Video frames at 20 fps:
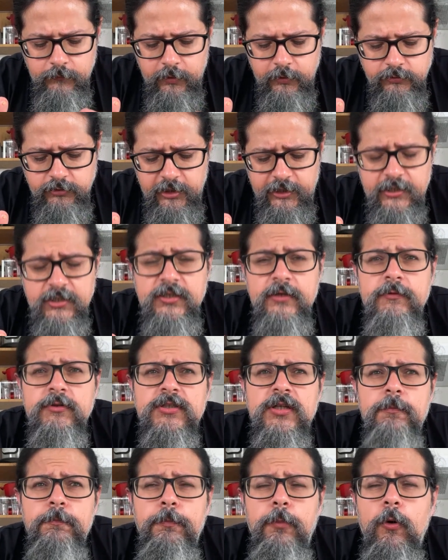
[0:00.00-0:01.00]
So I guess there
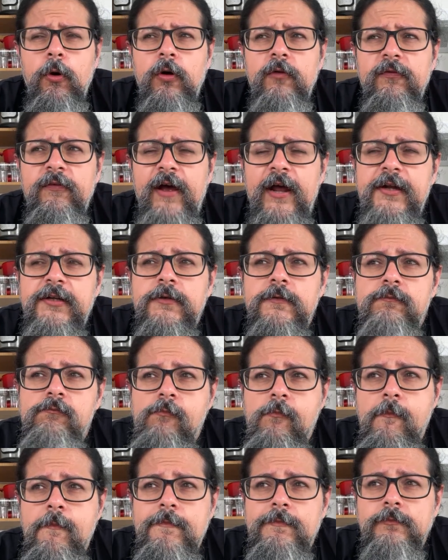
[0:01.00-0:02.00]
was some pork fat
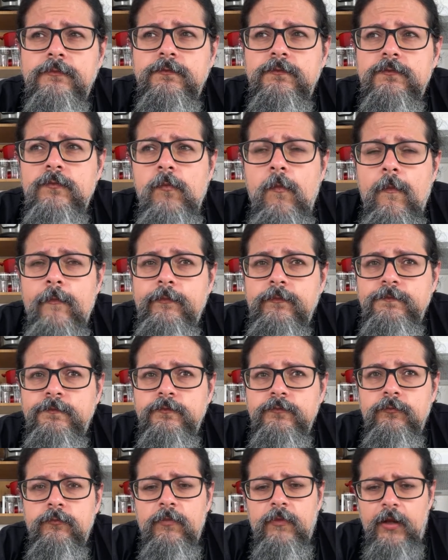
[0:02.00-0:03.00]

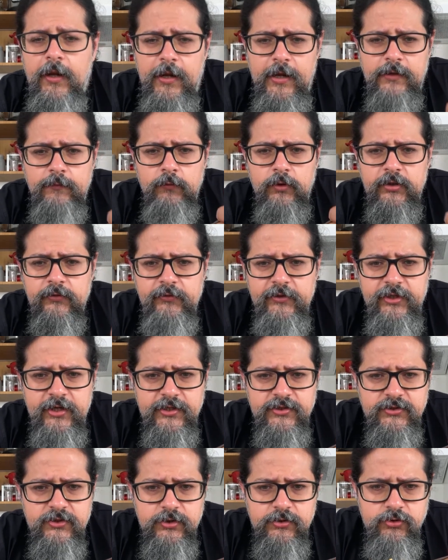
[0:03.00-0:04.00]
and whatever
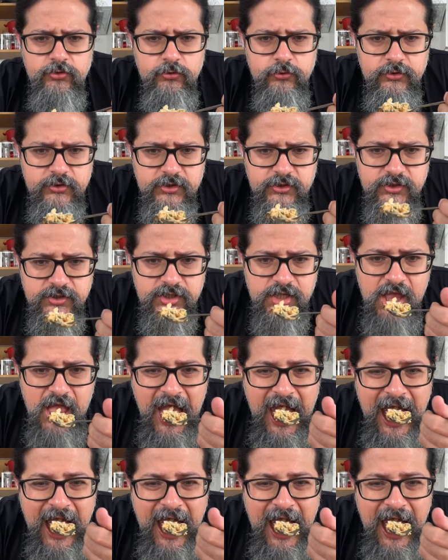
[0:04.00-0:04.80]
resting juices.